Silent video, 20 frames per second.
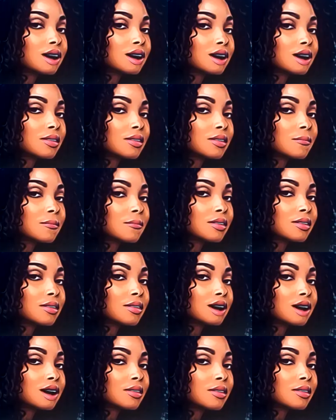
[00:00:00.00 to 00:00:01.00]
her,
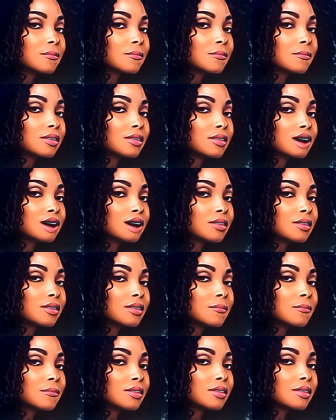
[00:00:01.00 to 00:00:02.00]
girl, that site
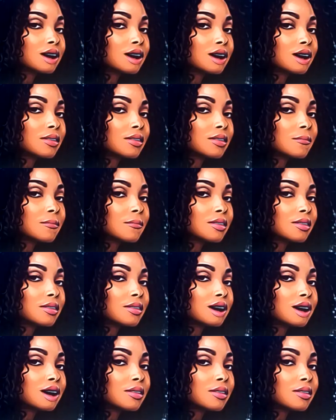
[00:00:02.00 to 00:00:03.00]
was not up.
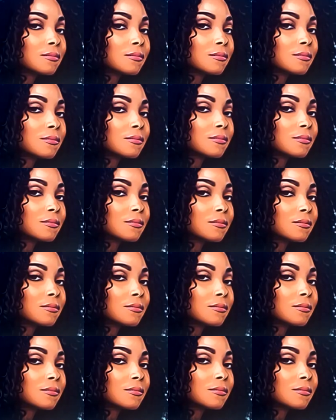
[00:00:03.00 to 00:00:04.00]
She's like, well,
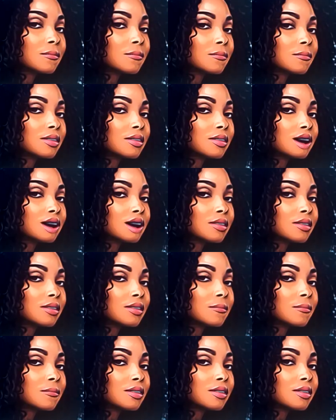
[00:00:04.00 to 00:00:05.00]
I supported you,
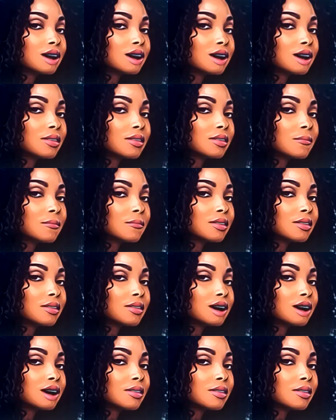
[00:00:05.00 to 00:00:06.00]
Sonya. I came to your
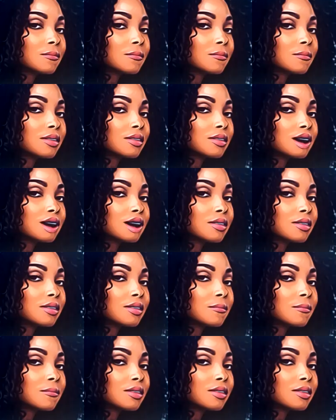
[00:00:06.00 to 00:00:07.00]
charity event. I gave you
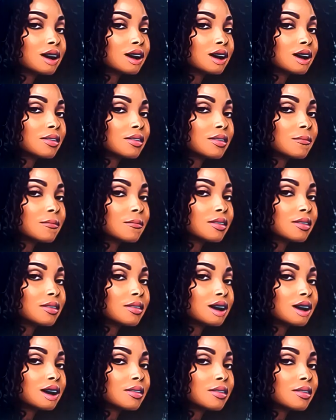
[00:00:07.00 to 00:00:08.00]

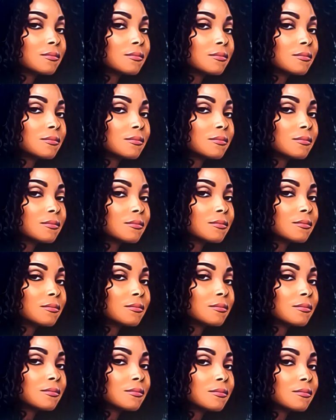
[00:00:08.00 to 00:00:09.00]
$5,000, honey.
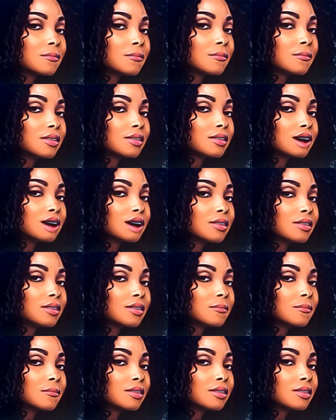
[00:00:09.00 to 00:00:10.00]
I let you borrow
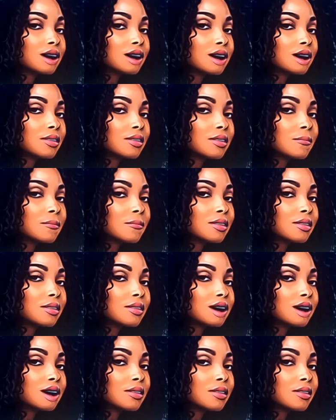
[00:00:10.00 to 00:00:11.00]

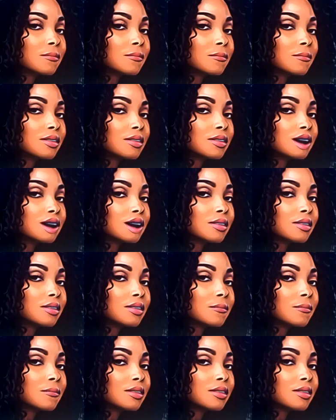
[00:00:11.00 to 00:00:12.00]
$5,000. Okay,
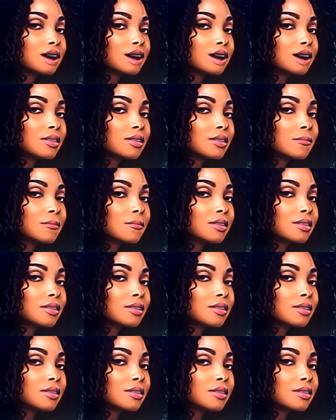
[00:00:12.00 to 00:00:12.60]
congratulations, Sheree.